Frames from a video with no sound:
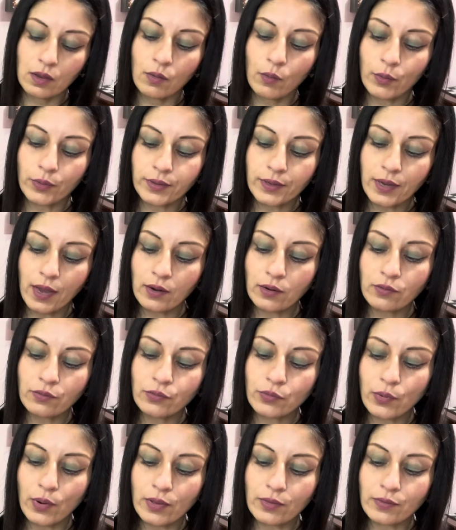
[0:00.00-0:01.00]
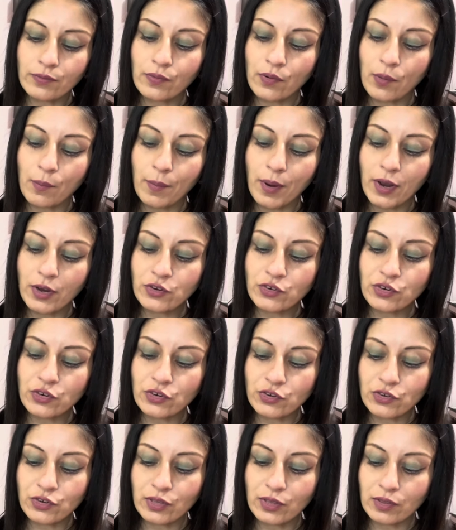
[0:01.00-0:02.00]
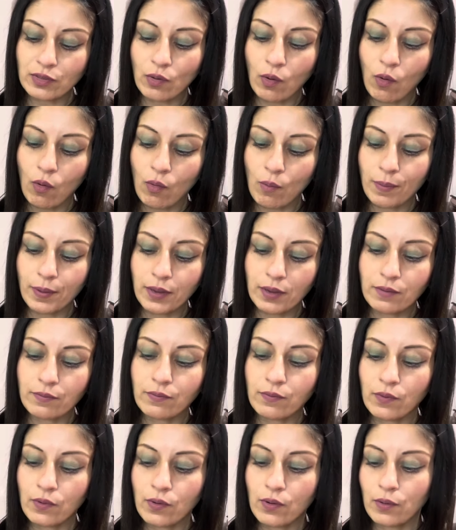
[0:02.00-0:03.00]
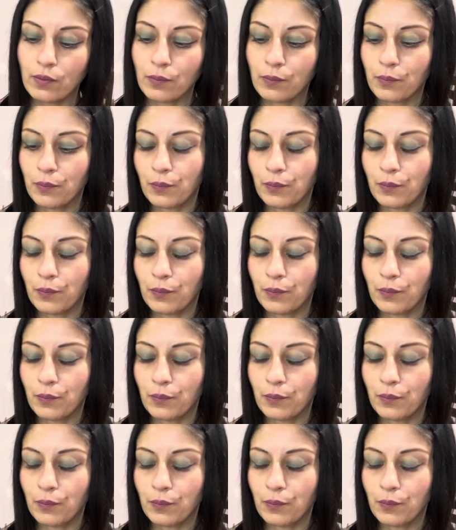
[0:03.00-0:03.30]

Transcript: What kind of transformation she's hoping for?